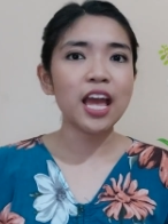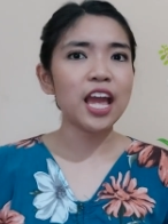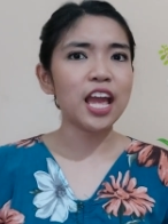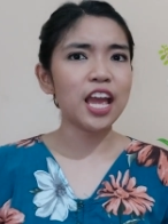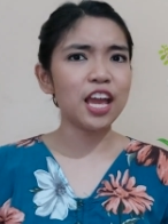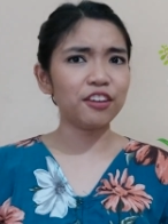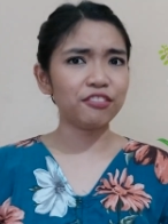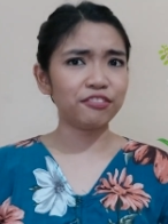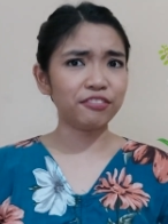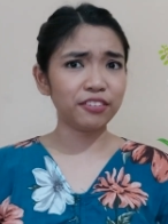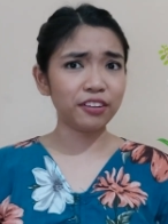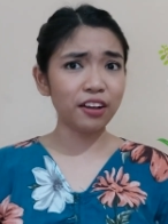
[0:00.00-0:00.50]

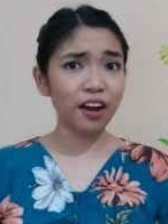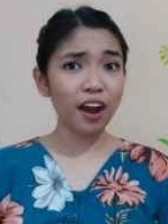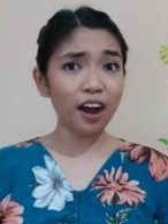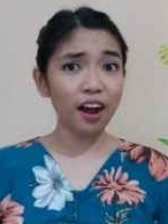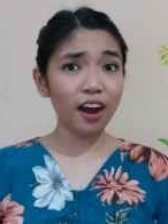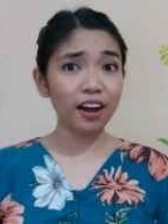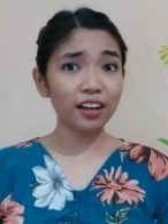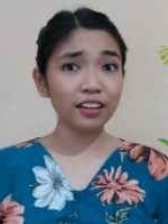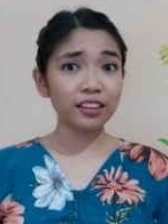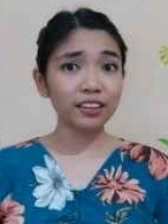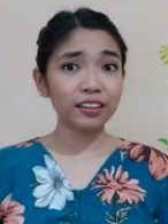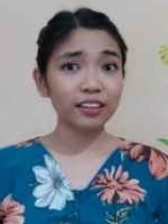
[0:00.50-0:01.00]
If
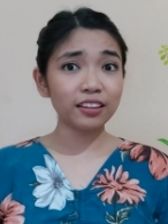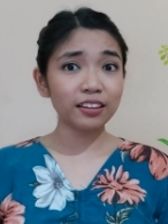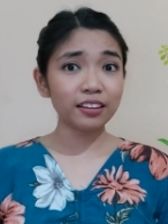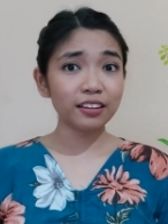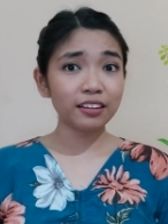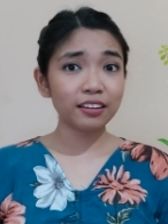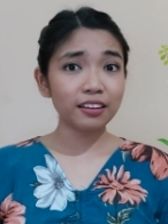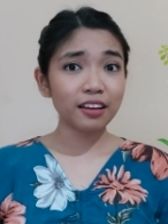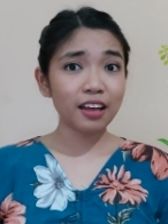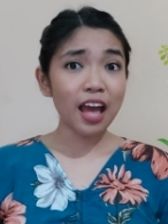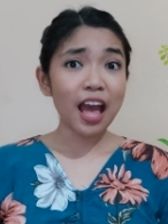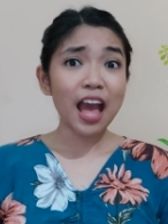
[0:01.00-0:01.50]
not,
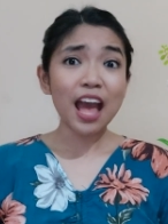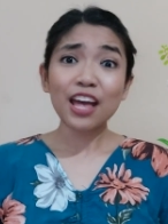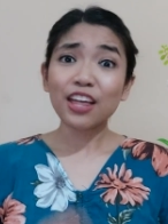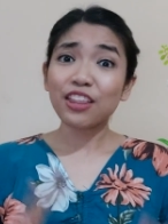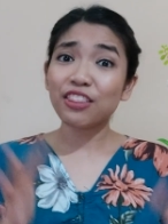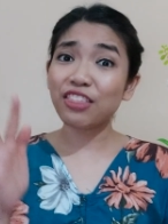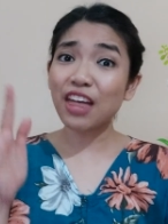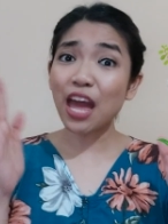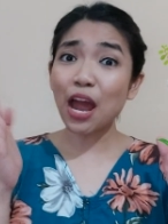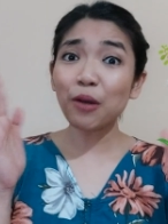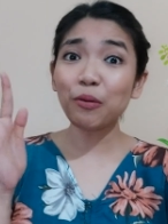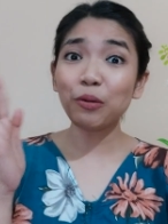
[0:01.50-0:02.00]

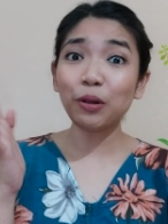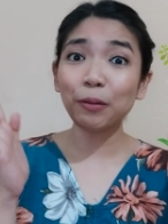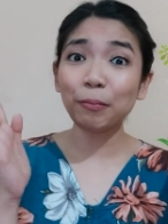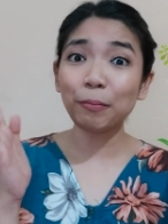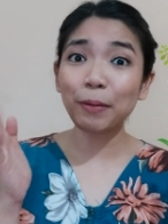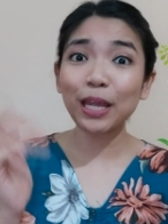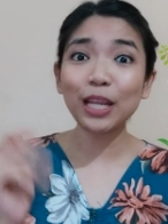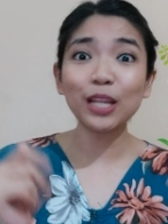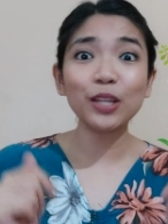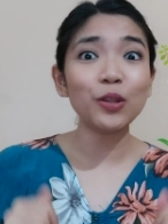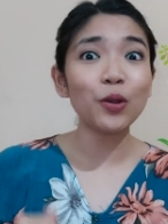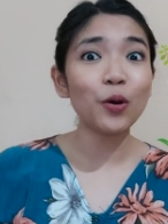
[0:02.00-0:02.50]
there will
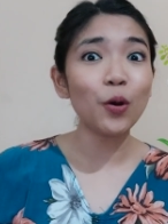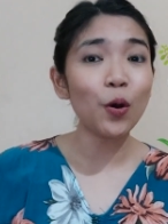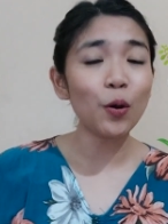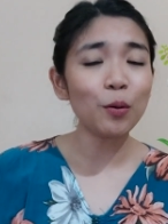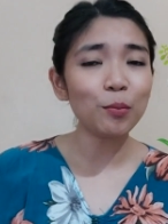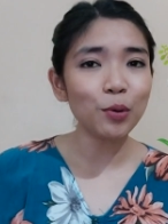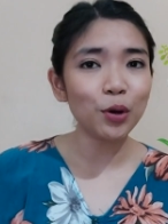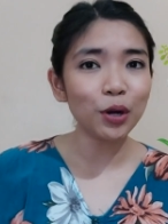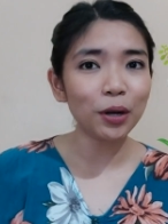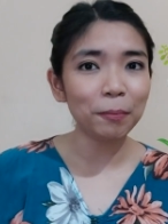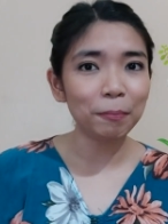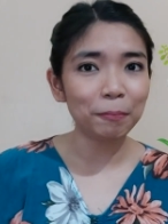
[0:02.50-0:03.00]
be no
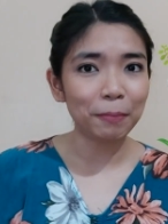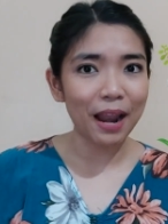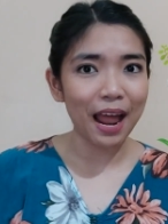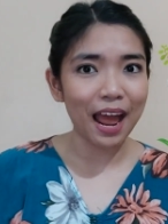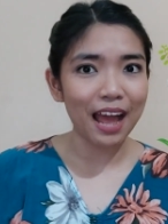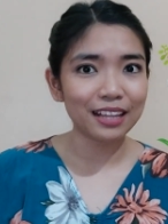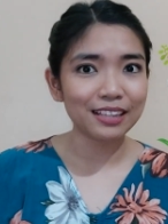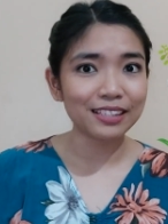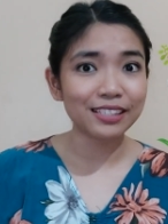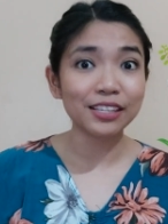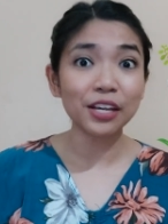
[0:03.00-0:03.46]
more plants